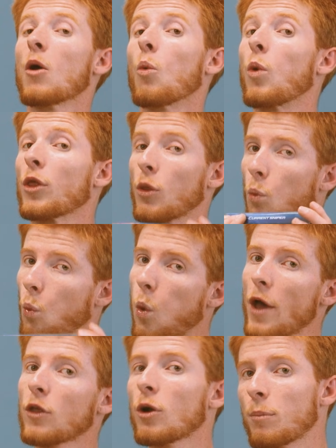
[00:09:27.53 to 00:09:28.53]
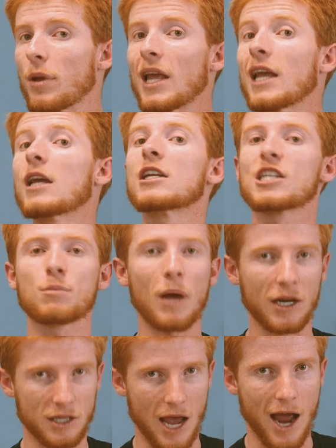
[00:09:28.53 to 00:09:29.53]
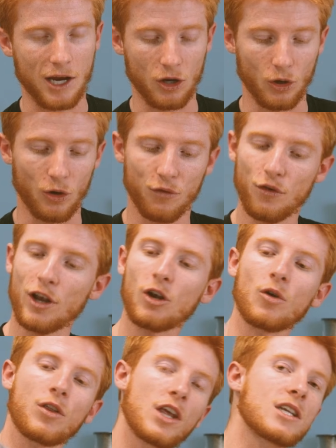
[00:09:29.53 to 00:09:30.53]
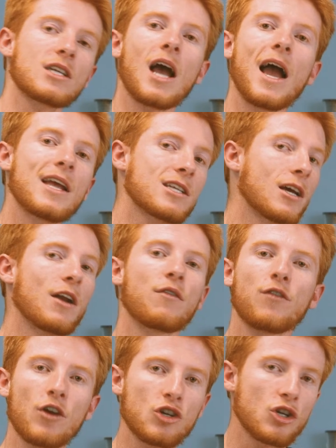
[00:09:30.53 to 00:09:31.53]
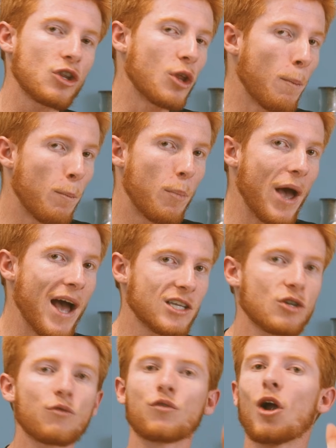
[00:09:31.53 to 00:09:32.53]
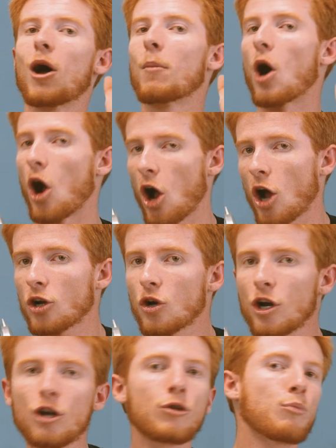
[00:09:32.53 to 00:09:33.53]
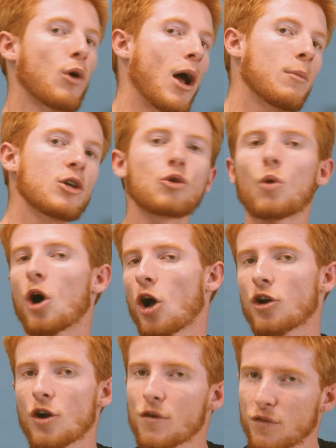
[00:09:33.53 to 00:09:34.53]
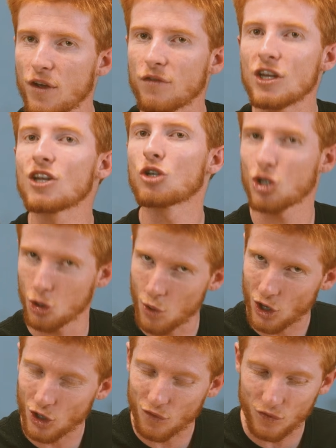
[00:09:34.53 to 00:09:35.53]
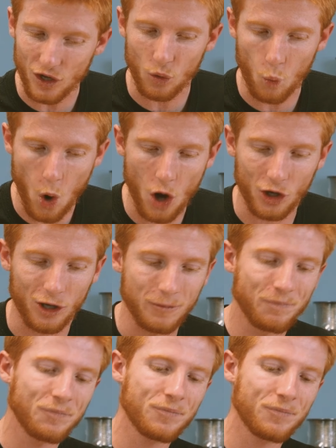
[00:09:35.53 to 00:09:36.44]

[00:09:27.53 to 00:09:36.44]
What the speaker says: With weather being spectacular, figure this guy is gonna fish the best from 100 probably to 150, 200 feet of water.